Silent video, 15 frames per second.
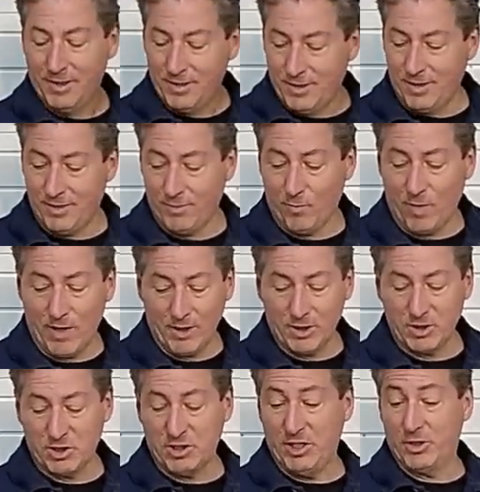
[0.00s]
while
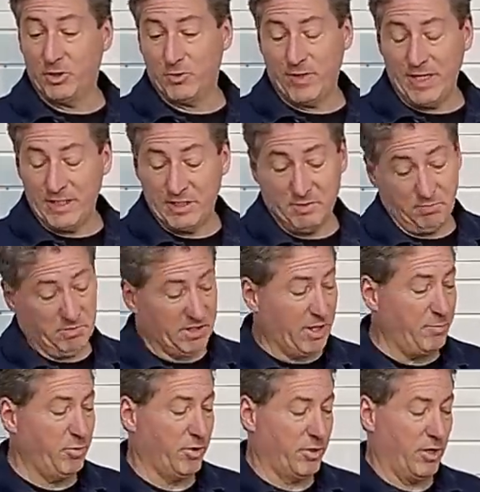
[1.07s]
it's in transit, but they
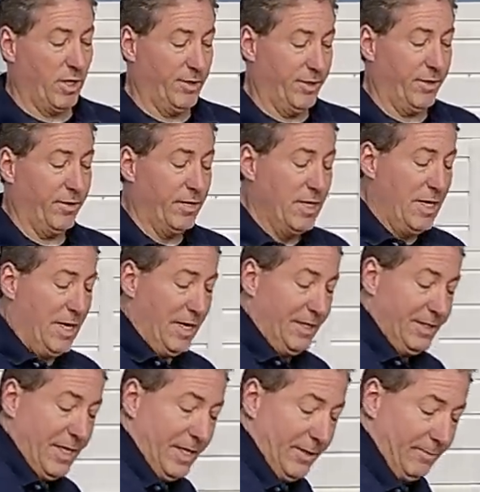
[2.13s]
put it on there.
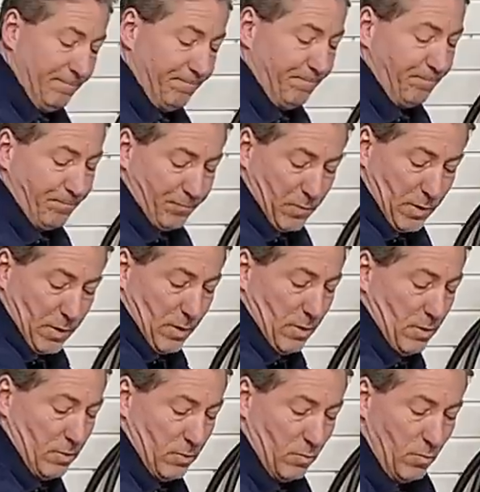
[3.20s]
And then
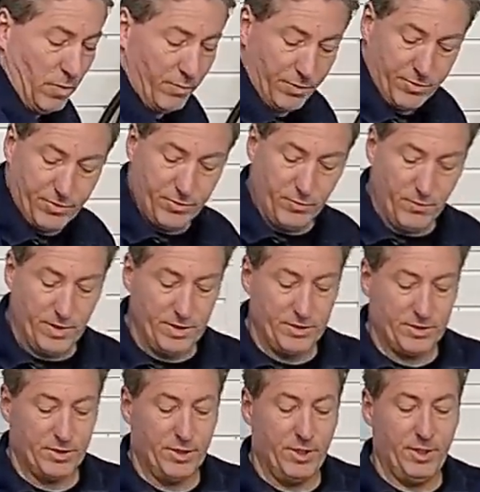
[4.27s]
what we do
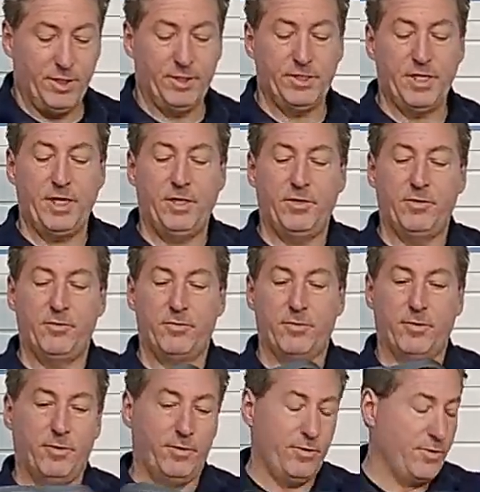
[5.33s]
is you take
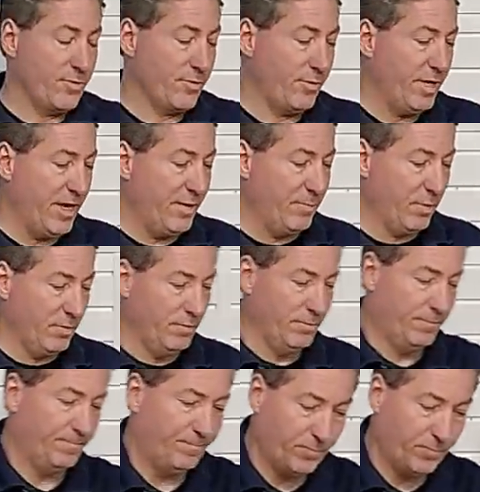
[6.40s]
your cable,